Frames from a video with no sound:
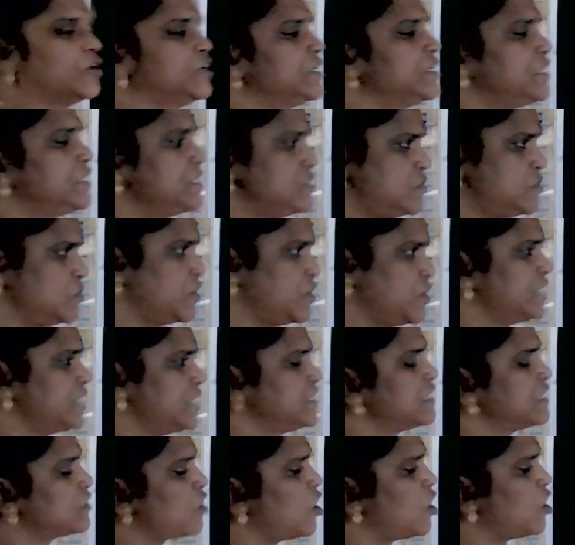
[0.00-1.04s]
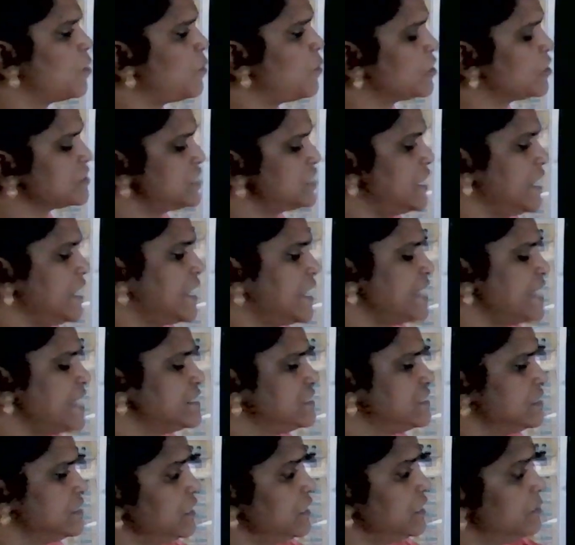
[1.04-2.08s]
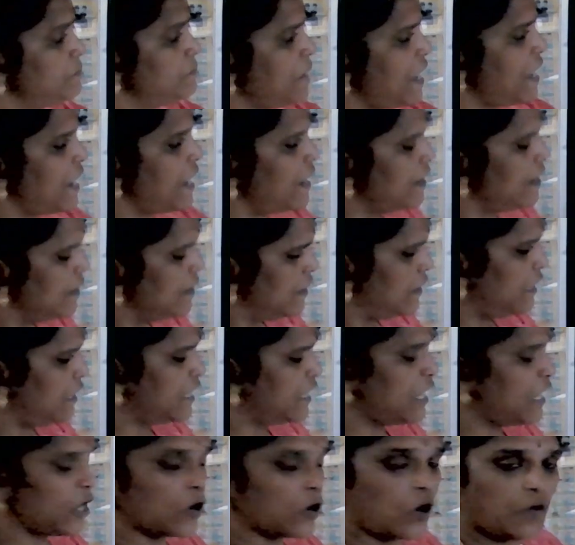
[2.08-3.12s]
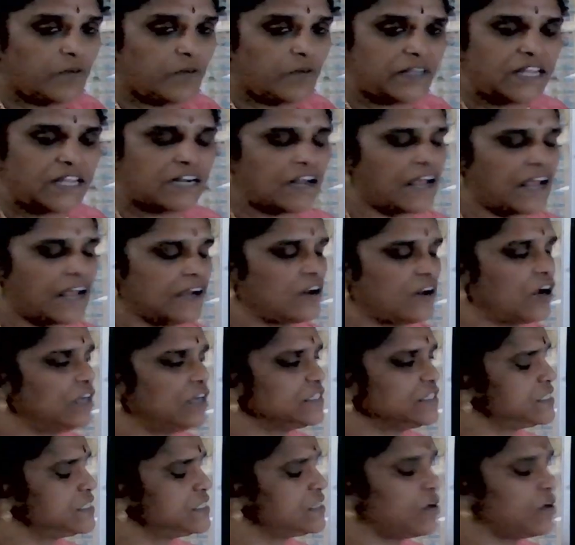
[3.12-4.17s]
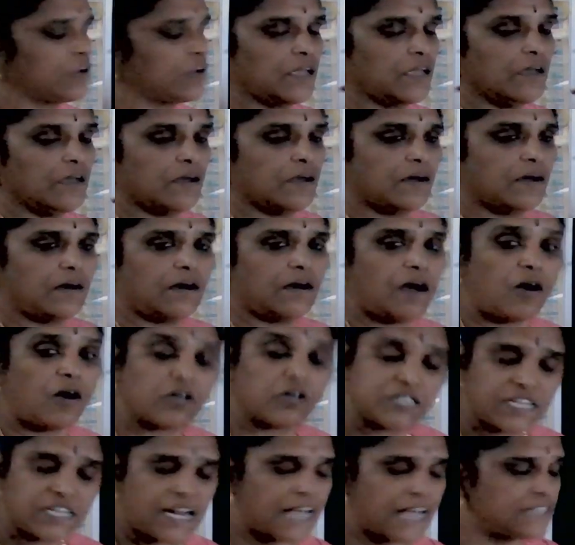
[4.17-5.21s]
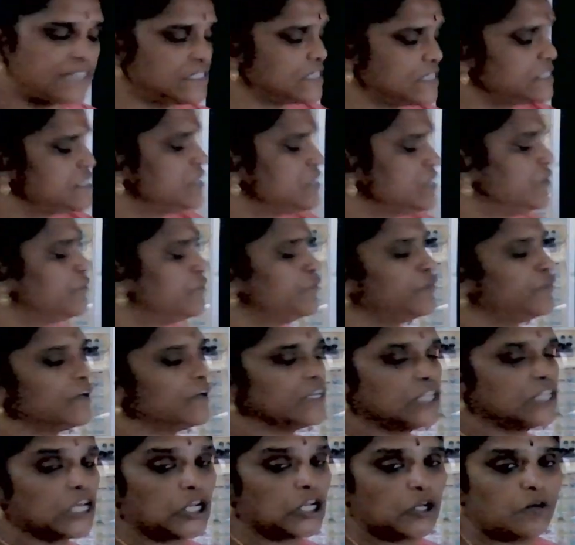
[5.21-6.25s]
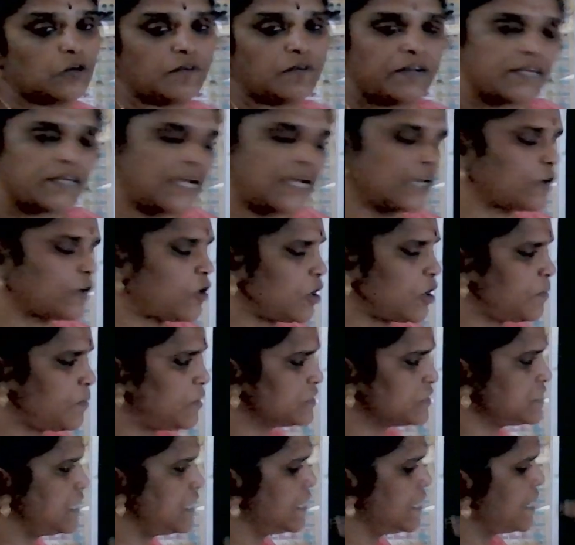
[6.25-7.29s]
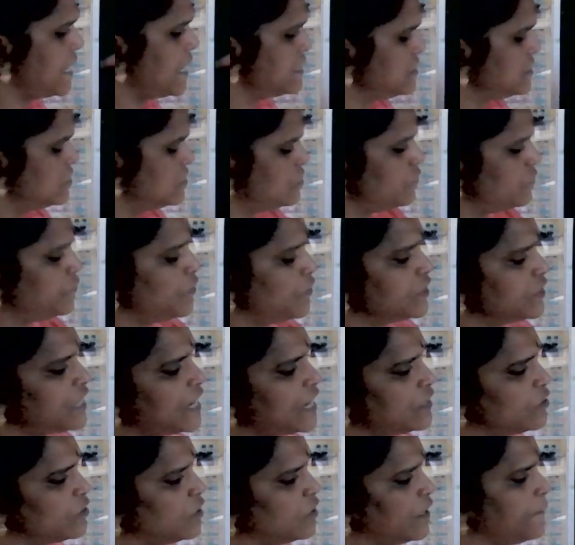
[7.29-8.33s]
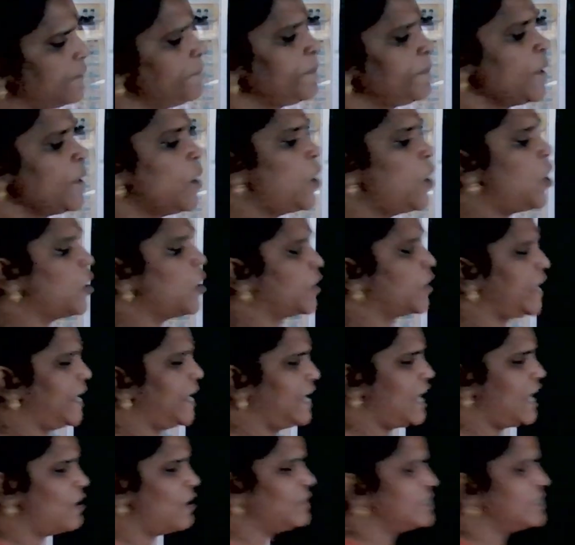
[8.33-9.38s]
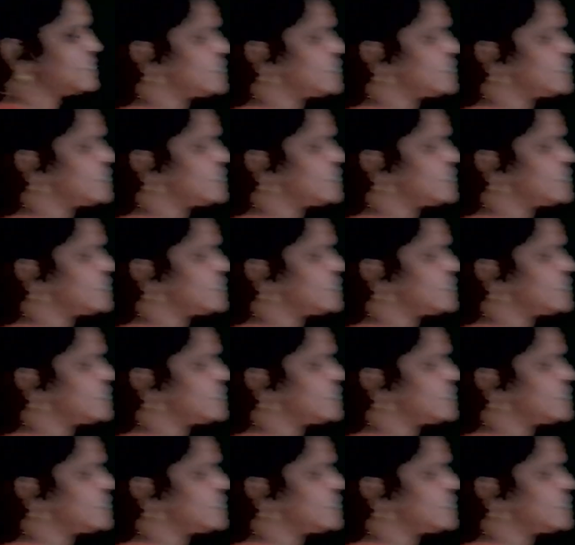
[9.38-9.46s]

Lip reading: it is, to get that carboxylic acid. It may undergo with that hydrolysis, sorry, oxidizes. Further you will get carboxylic acid for that only. Okay, now the